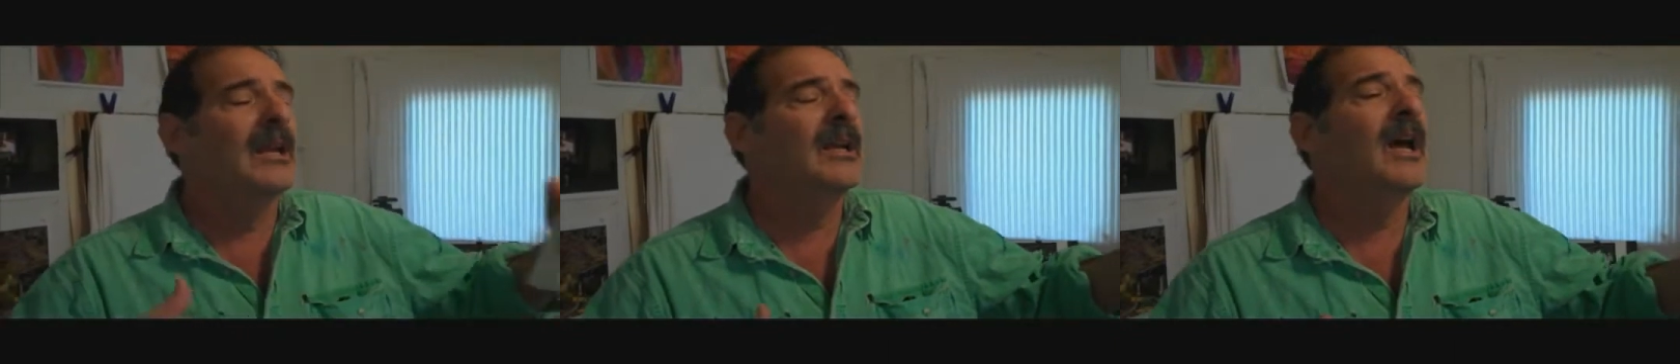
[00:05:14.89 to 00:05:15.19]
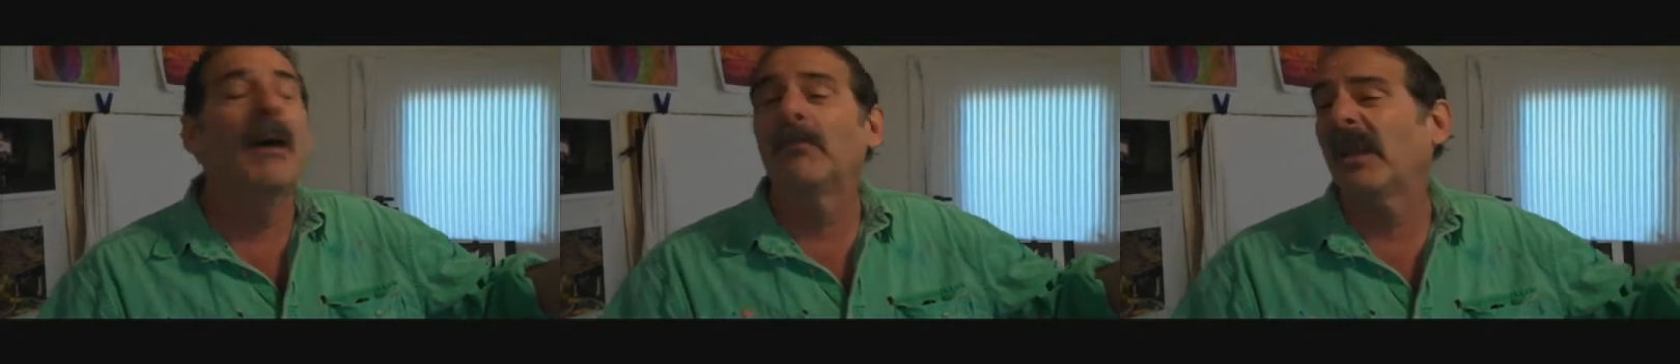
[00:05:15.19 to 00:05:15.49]

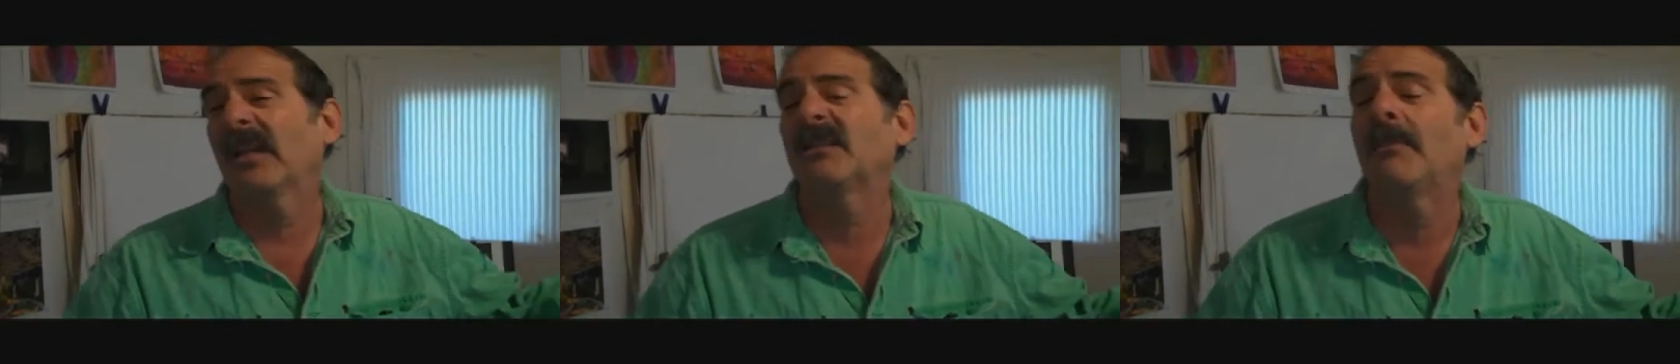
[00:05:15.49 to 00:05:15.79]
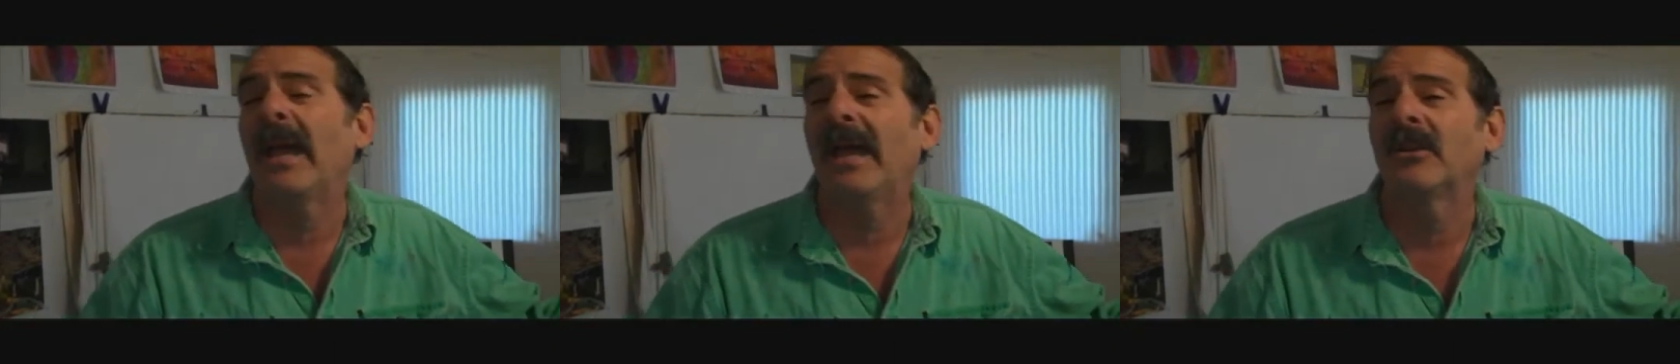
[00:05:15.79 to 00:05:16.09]
complex
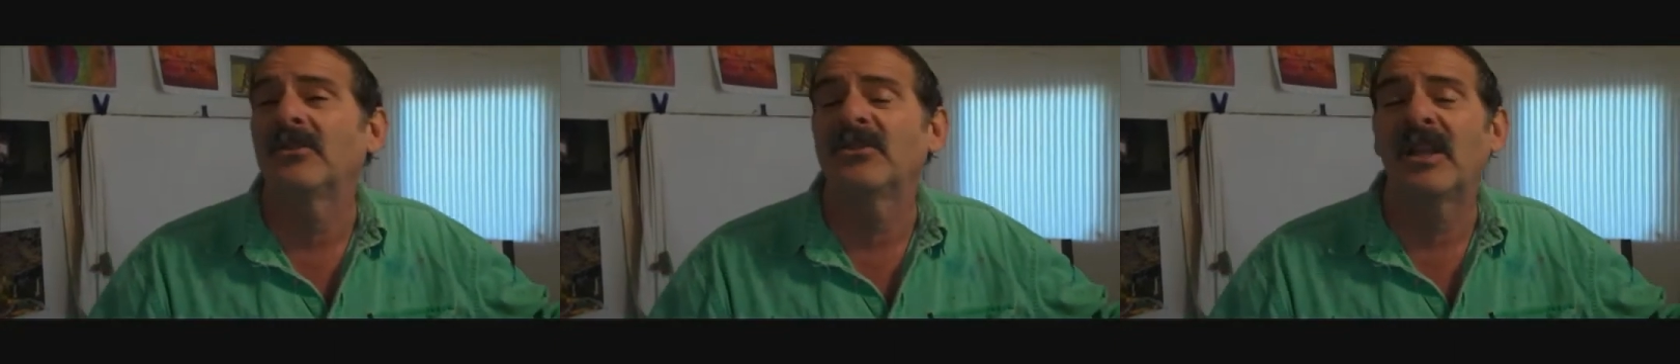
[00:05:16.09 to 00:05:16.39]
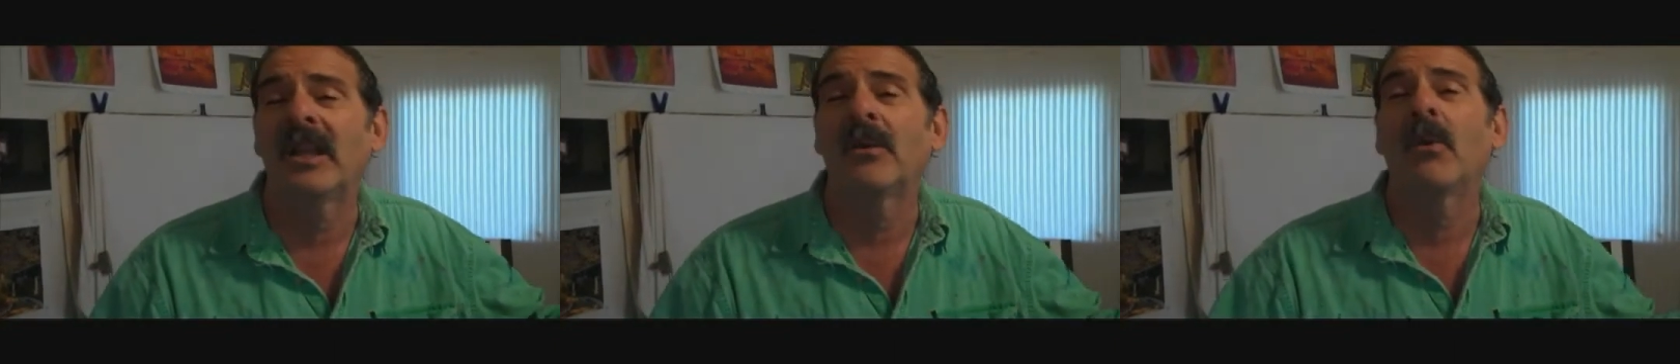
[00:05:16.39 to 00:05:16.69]
patterns
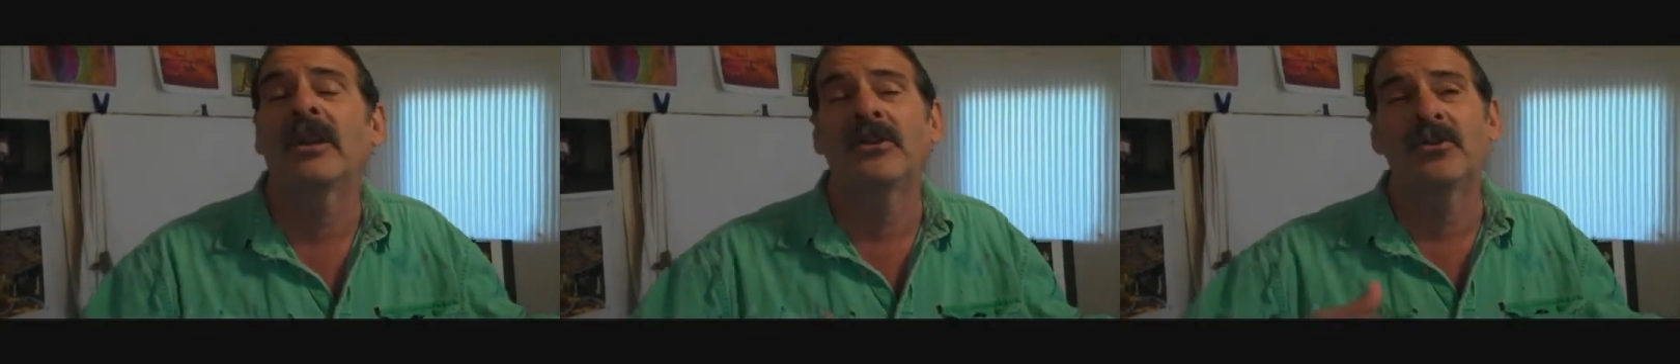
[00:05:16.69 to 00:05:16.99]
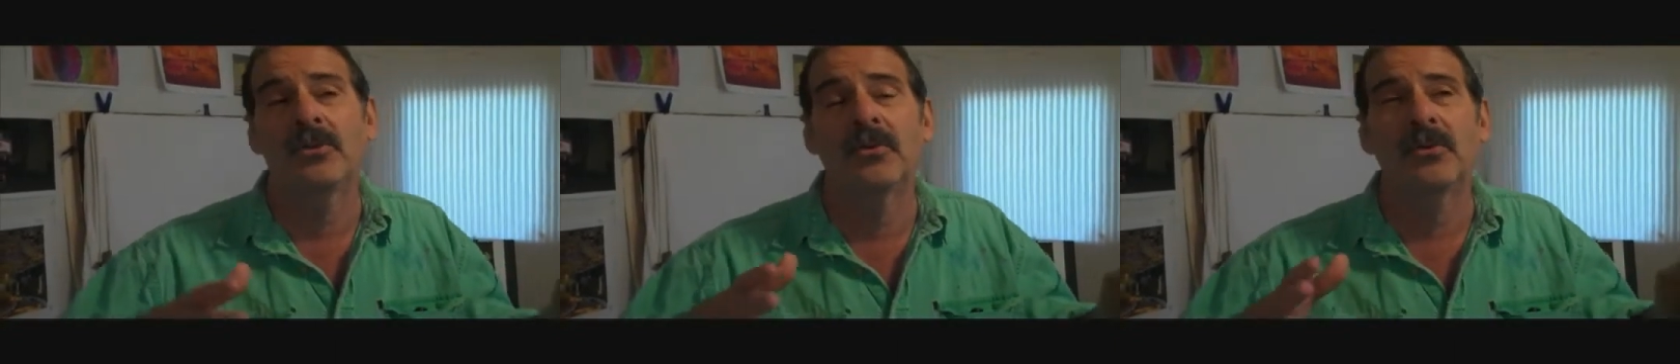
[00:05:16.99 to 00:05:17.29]
that I wanted
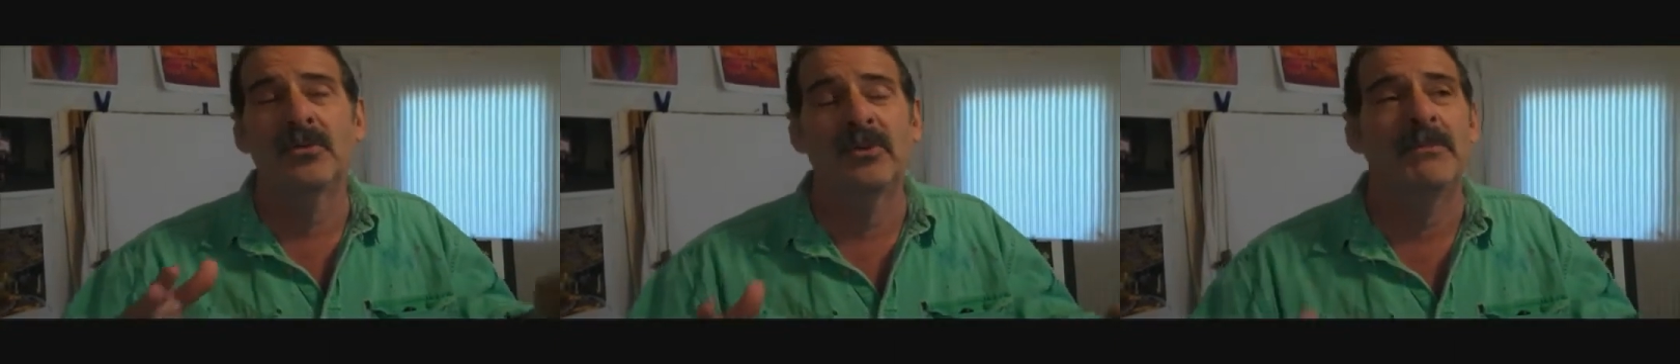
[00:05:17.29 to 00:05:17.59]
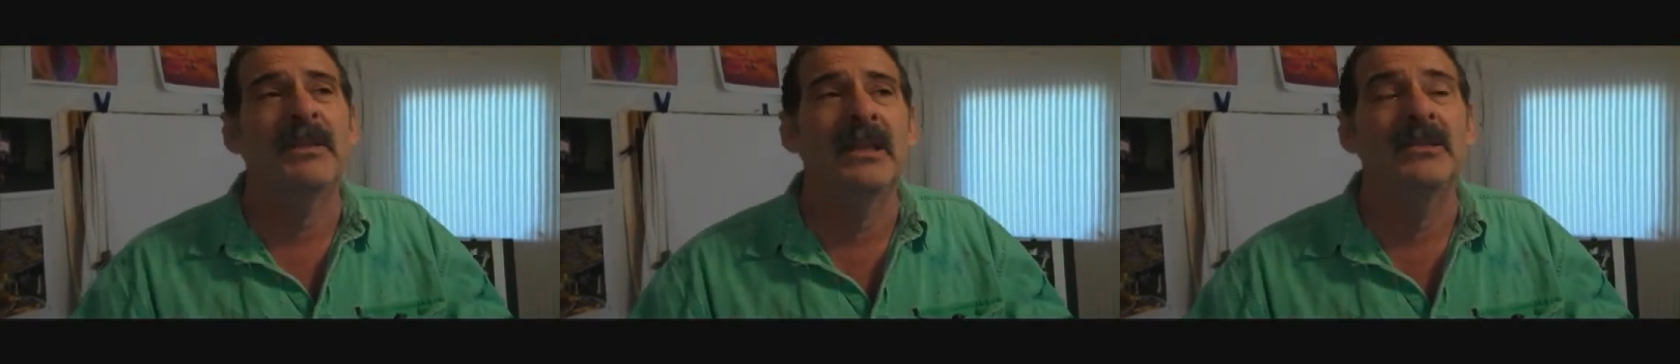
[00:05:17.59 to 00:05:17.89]
to
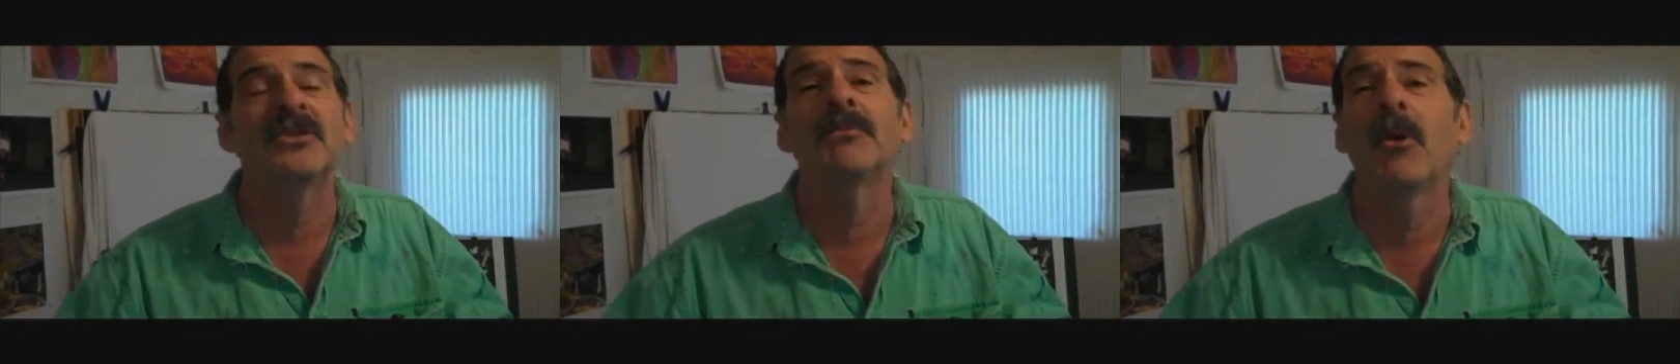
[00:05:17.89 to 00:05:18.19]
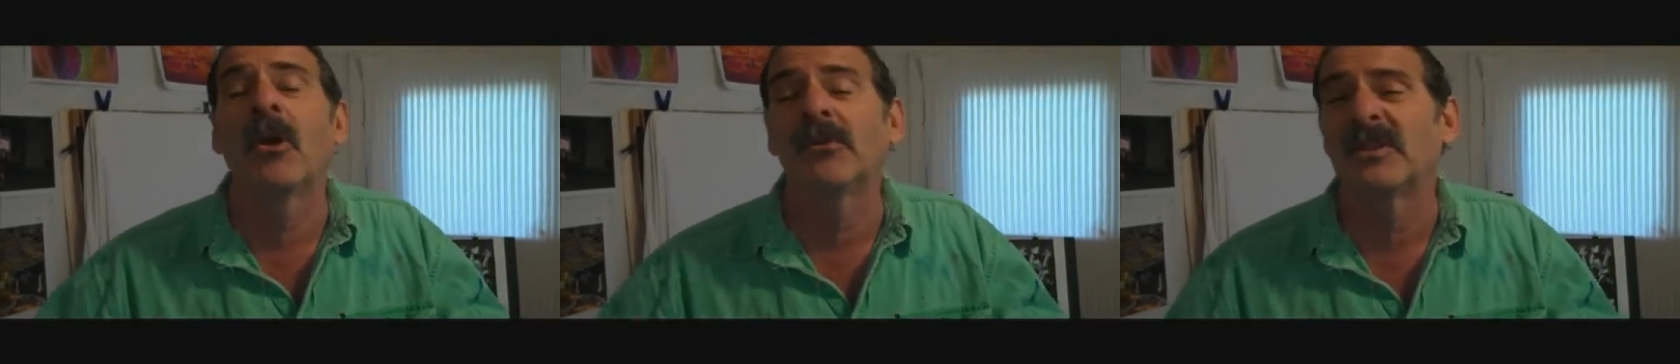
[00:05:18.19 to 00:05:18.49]
repeat,
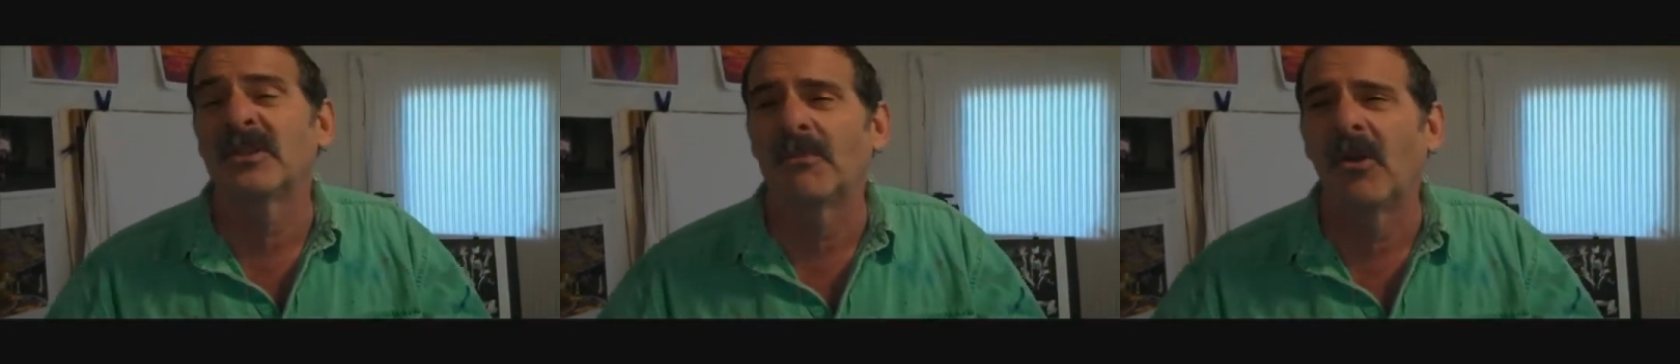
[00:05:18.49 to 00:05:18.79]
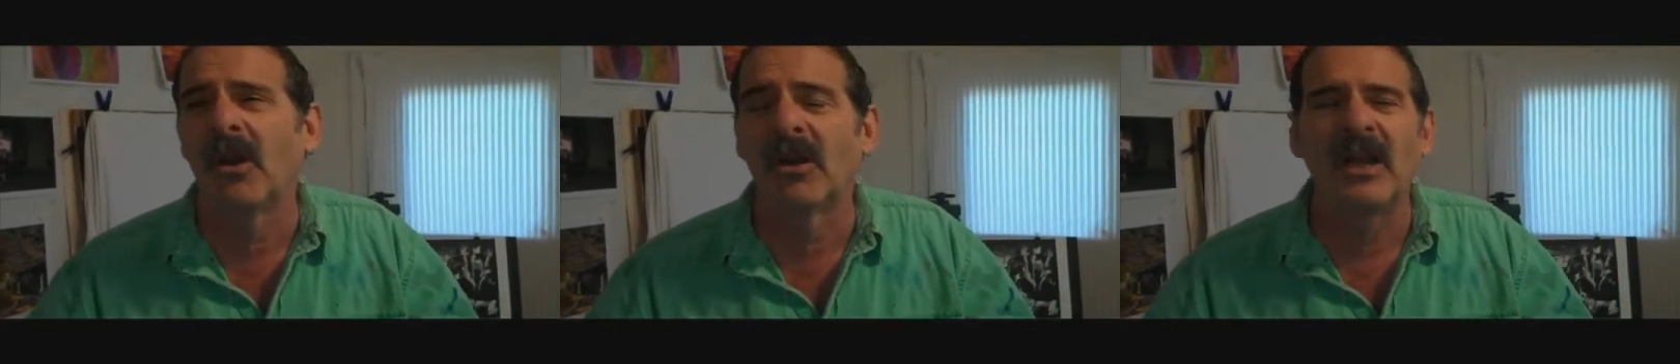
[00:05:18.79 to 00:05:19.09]
smaller and
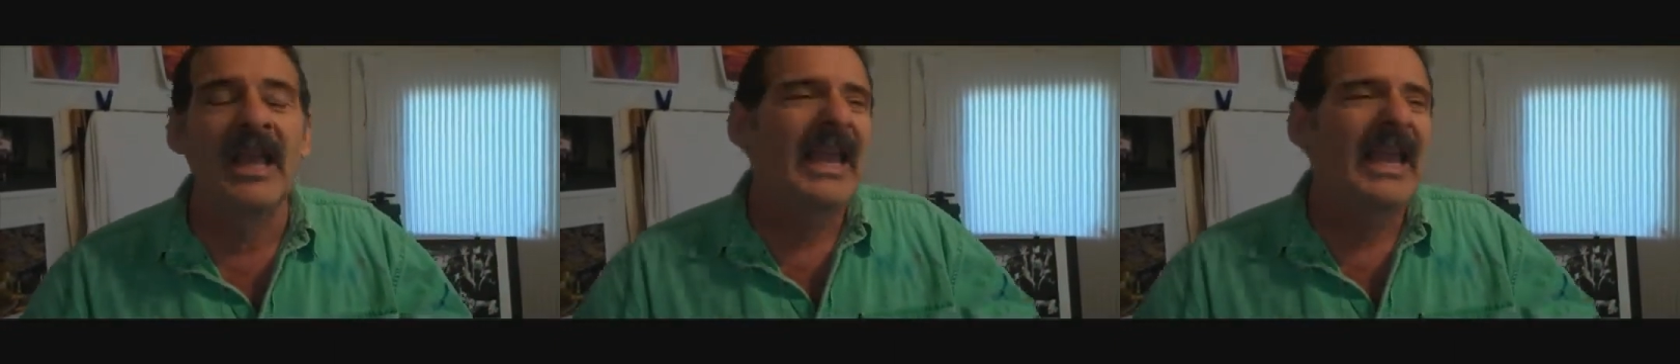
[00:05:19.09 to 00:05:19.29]
smaller.